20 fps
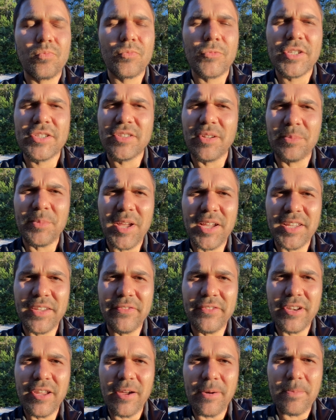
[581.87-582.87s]
So I'm not
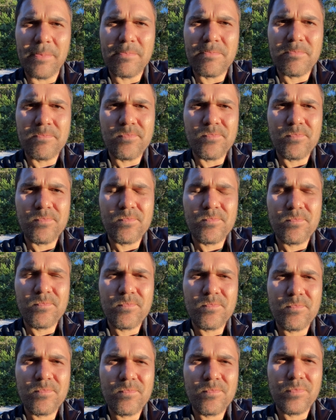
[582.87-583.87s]
giving up.
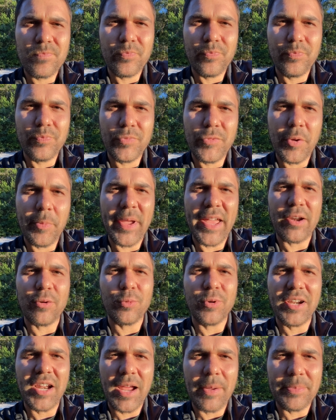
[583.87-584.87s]
No matter
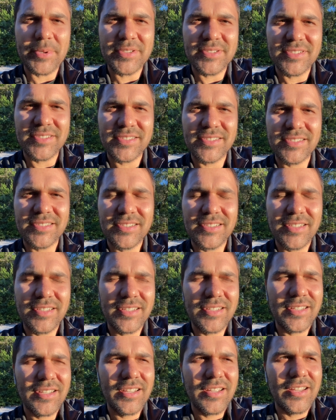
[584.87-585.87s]
what happens,
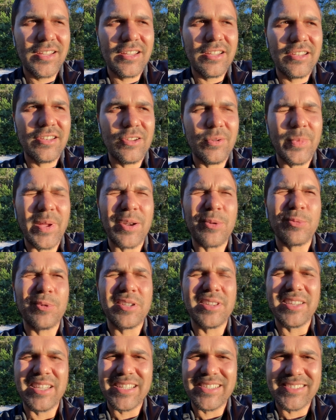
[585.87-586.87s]
no matter
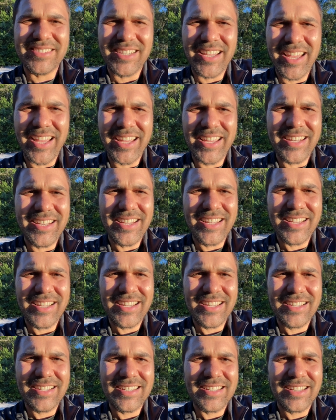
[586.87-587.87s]
what lays ahead,
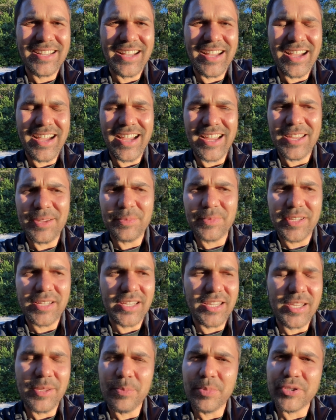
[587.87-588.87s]
I am going
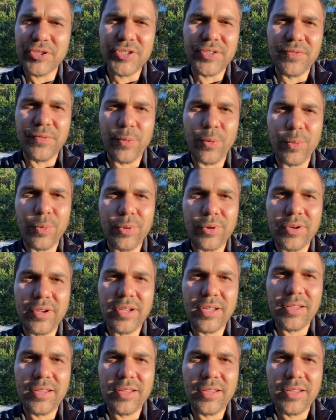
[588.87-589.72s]
to keep pushing forward